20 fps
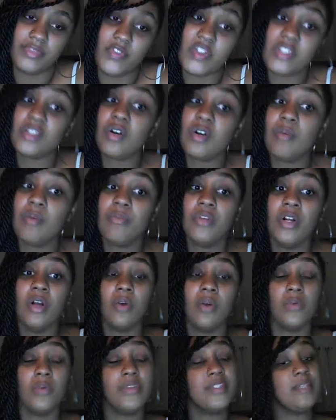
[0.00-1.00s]
For some
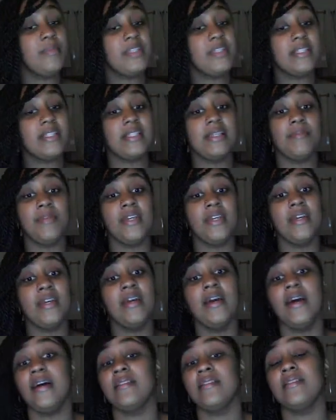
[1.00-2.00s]
will see me sleepy
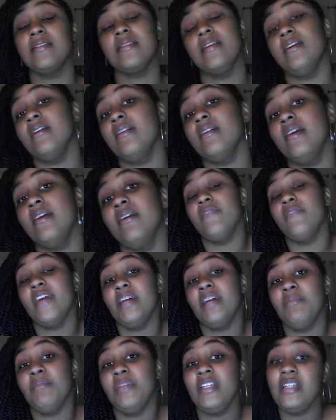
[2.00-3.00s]
and scared
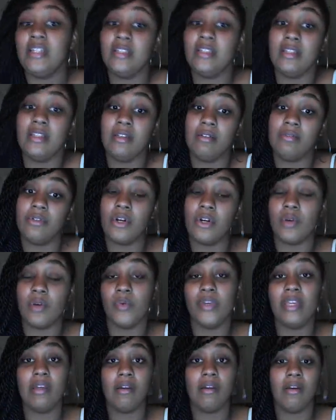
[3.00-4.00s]
find me needy or
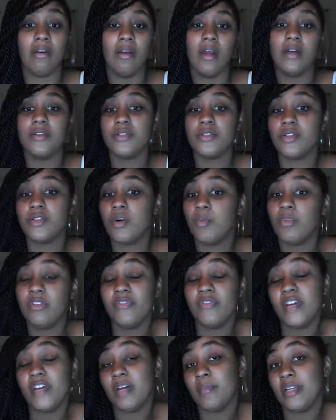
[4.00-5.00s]
weak. Some will
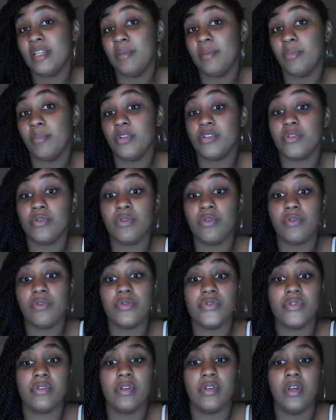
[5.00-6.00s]
find my dimples
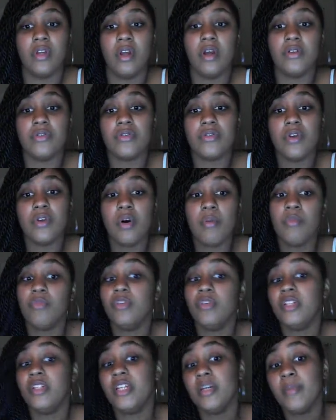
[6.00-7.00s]
gross. Some
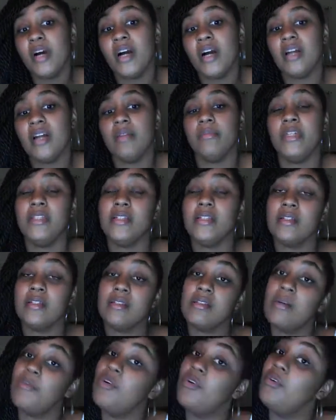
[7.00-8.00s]
will hear my heartbeat and
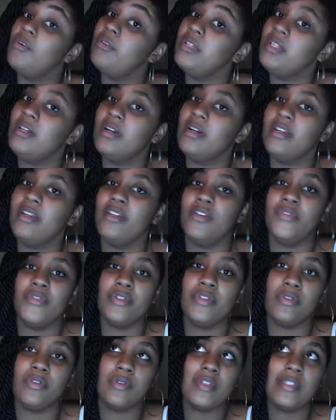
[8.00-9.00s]
stop only long enough
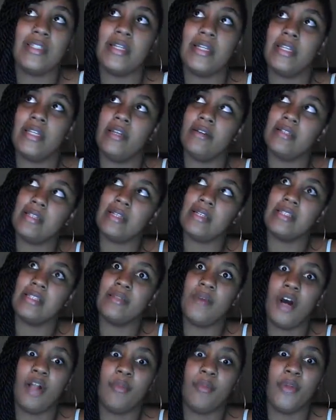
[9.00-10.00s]
to notice that there is a
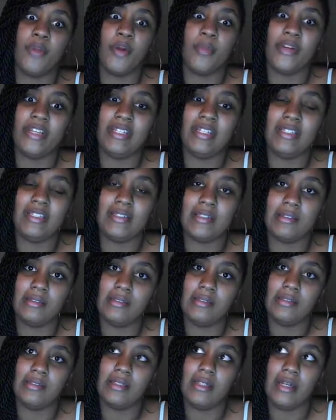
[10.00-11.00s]
small murmur in it
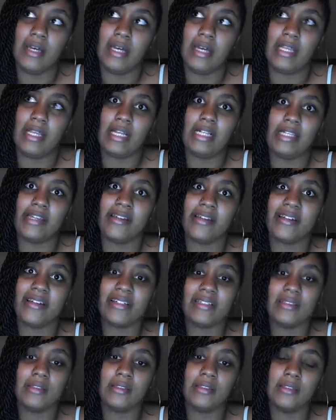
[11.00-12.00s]
and a click.
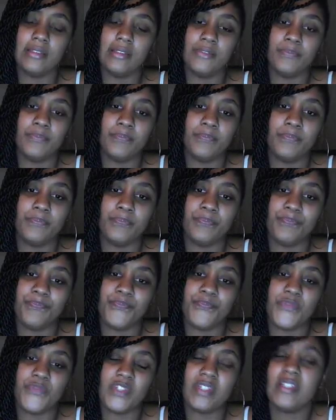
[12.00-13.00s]

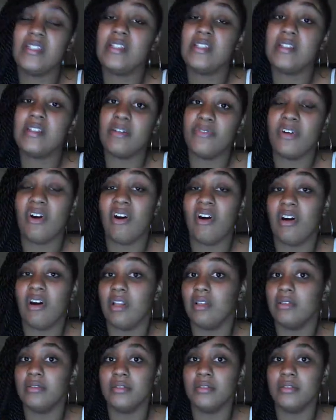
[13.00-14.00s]
So this is not for all.